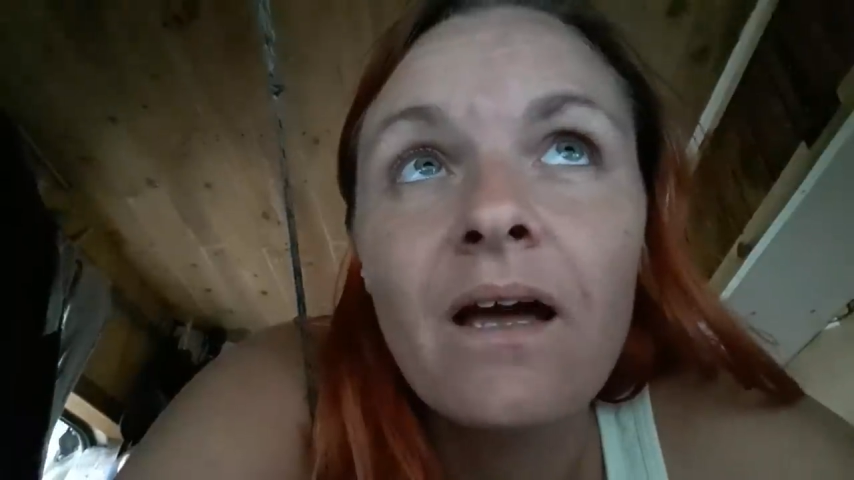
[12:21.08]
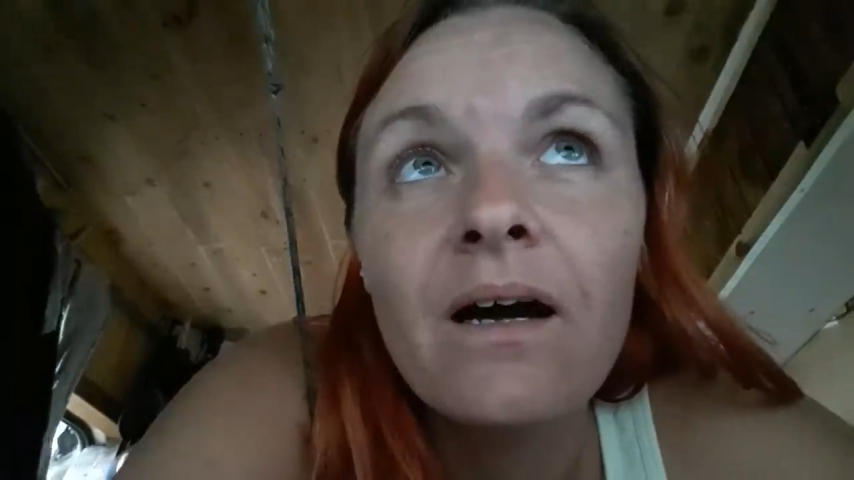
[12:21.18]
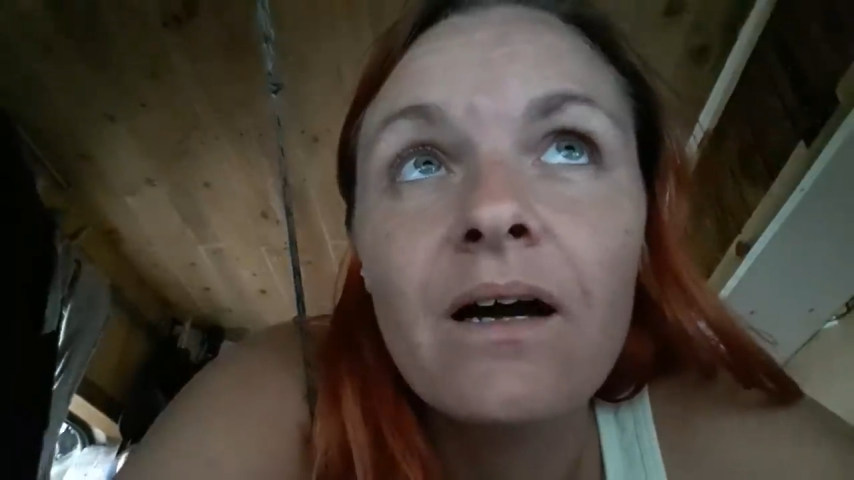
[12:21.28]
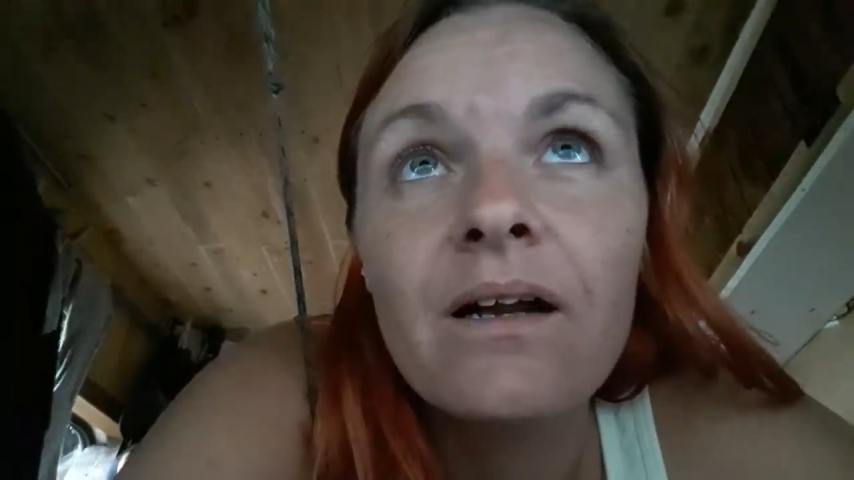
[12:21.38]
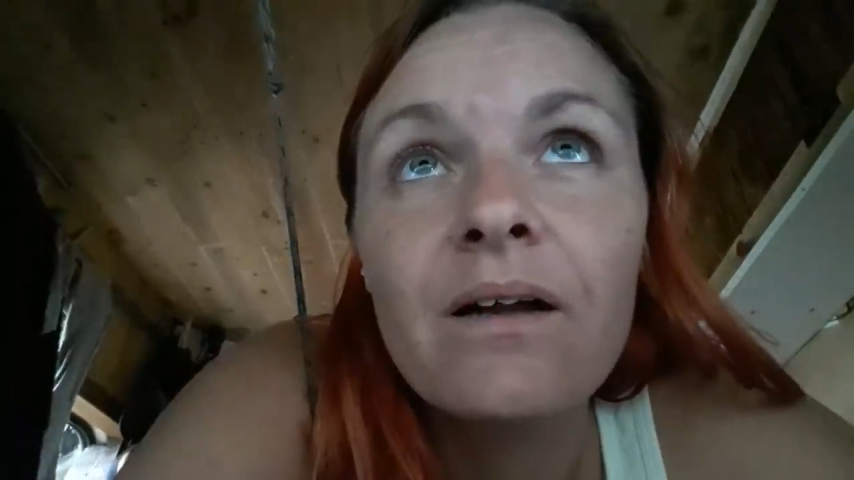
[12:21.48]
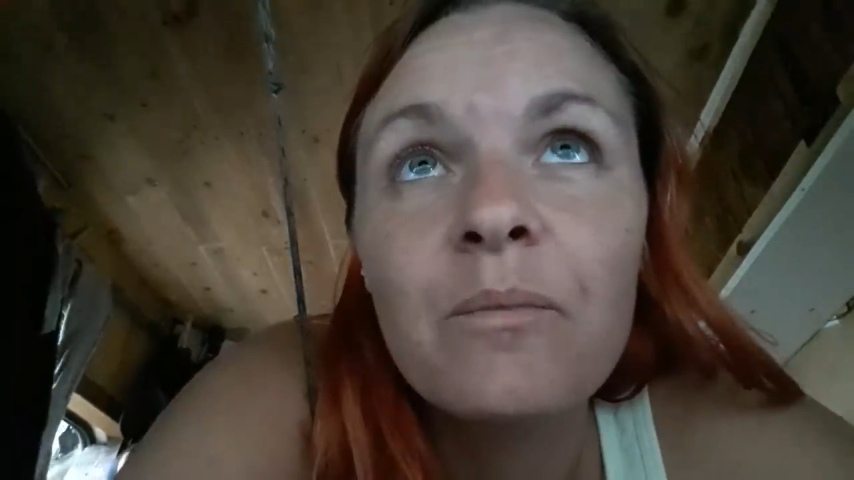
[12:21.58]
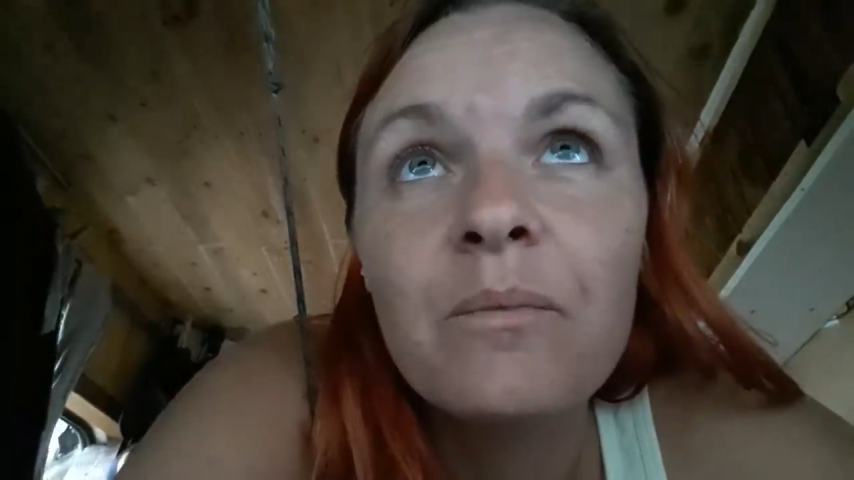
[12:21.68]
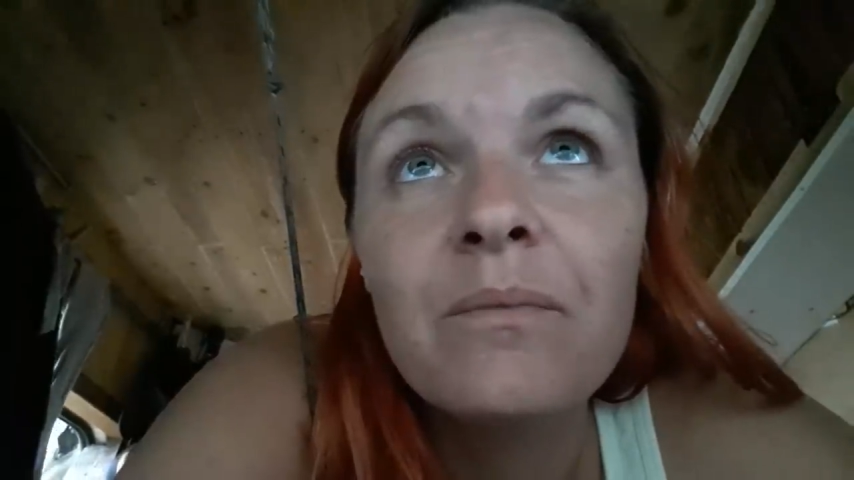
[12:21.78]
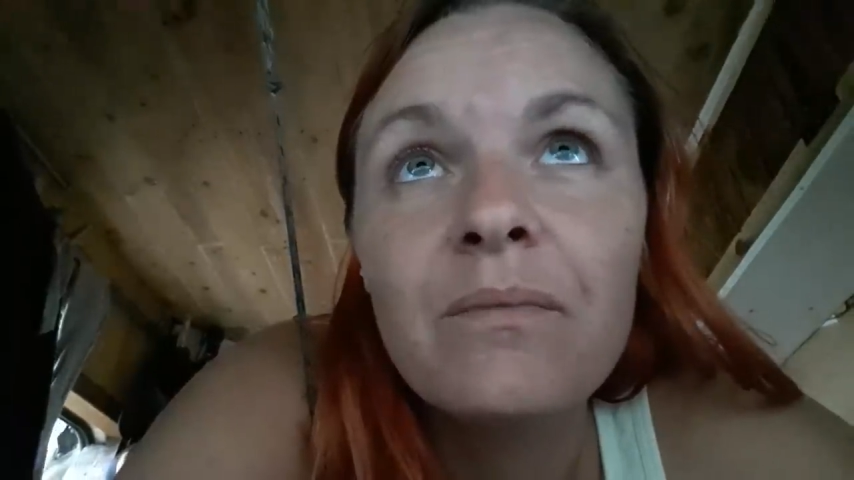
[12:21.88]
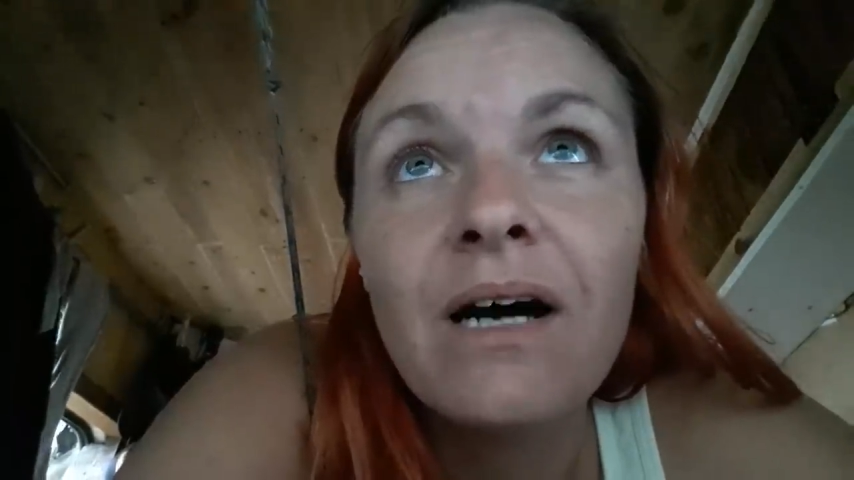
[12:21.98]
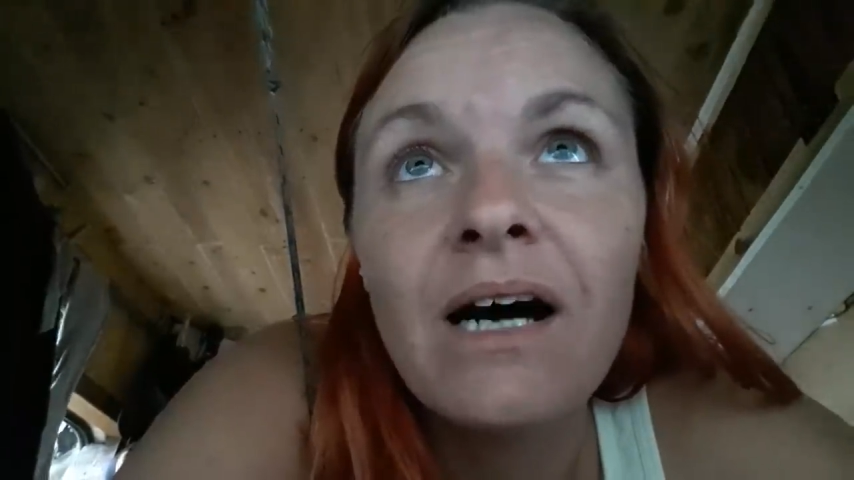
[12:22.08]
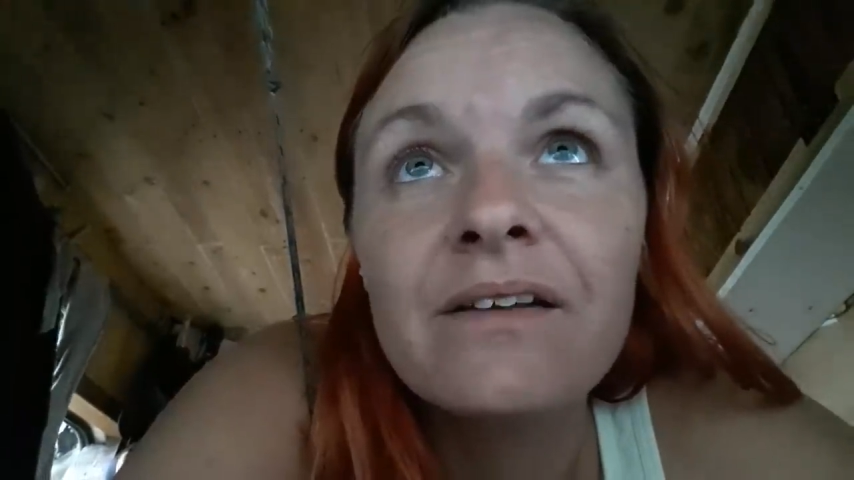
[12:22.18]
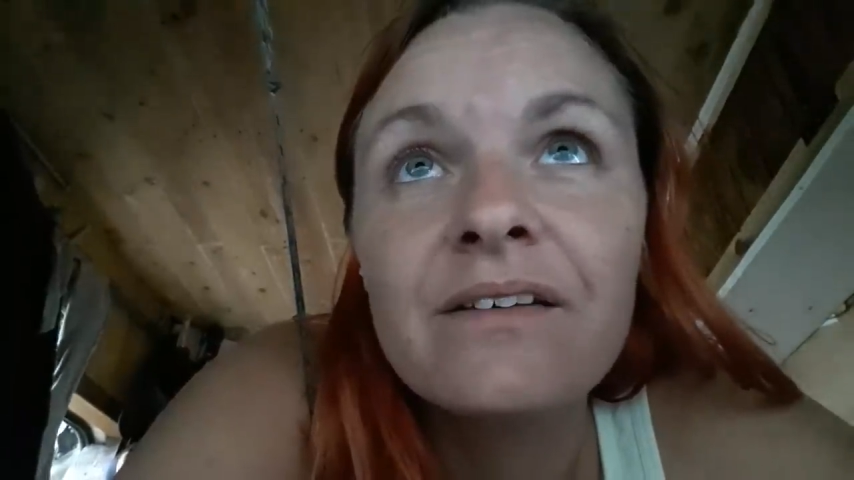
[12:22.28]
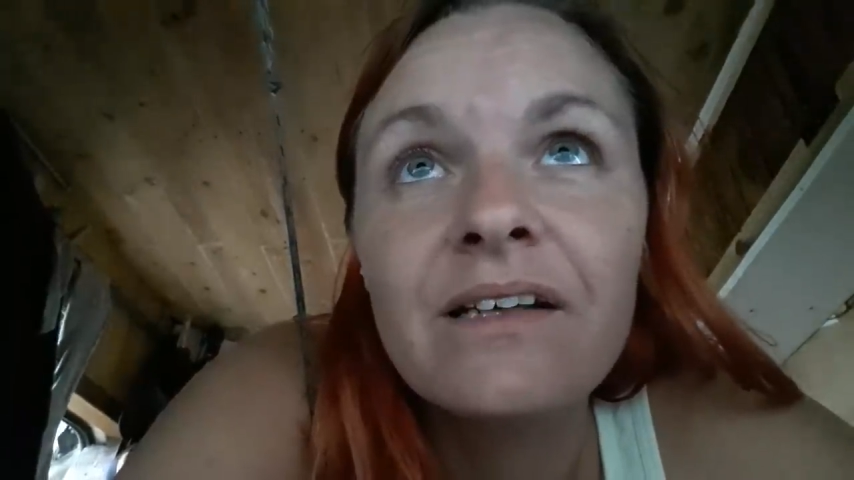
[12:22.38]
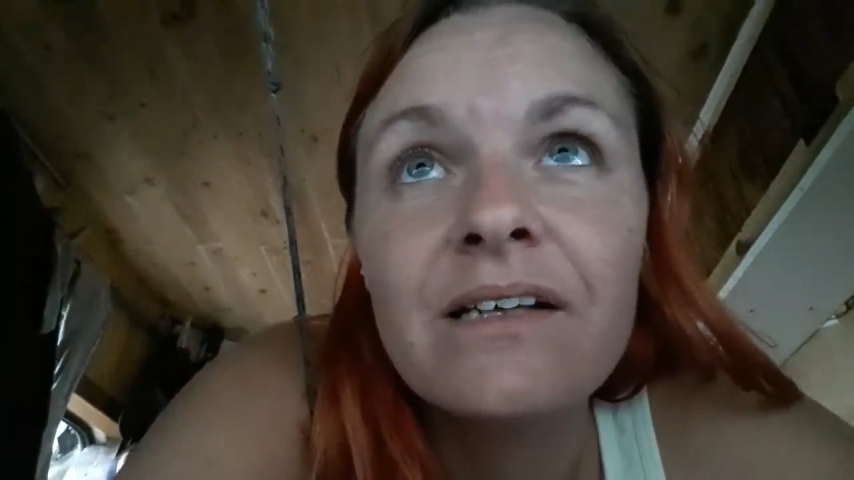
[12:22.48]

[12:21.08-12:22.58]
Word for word: And the